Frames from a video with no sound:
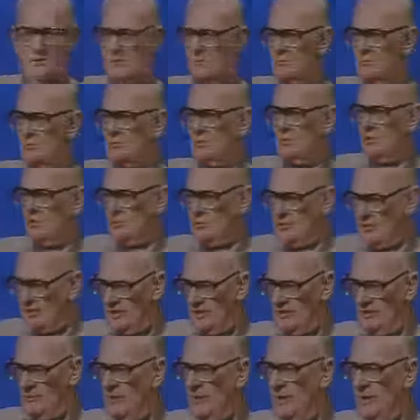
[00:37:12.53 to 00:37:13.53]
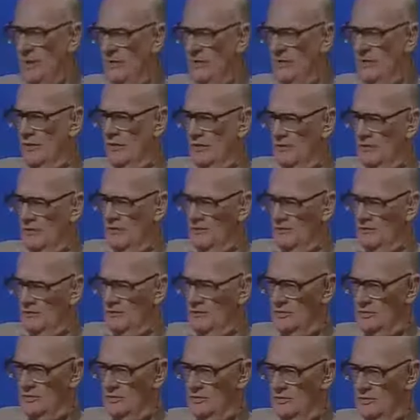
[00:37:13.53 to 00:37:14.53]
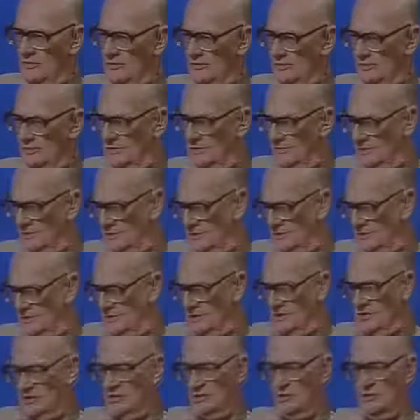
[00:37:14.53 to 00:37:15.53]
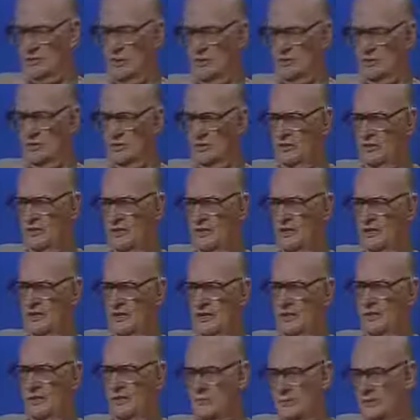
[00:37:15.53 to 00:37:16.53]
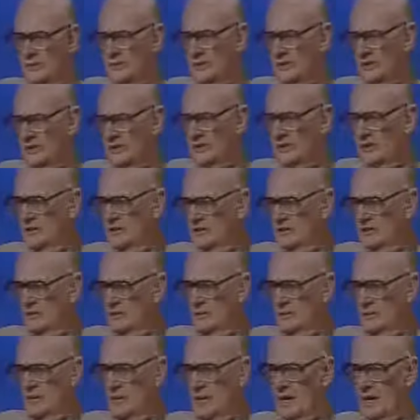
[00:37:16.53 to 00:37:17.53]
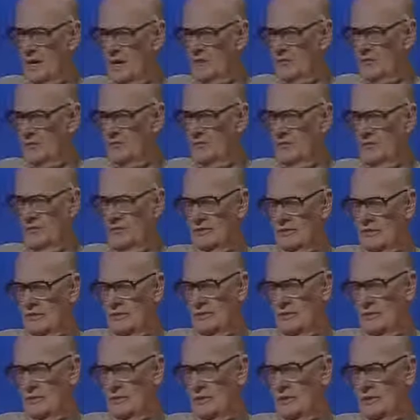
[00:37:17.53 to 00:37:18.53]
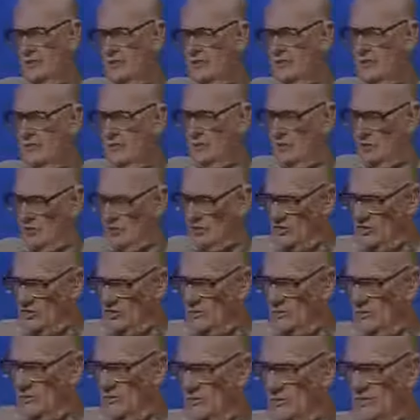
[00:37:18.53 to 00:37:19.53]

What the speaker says: but of course we didn't. We went there and lived in this new continent. Now, admittedly, Mars, in fact, none of the planets in the solar system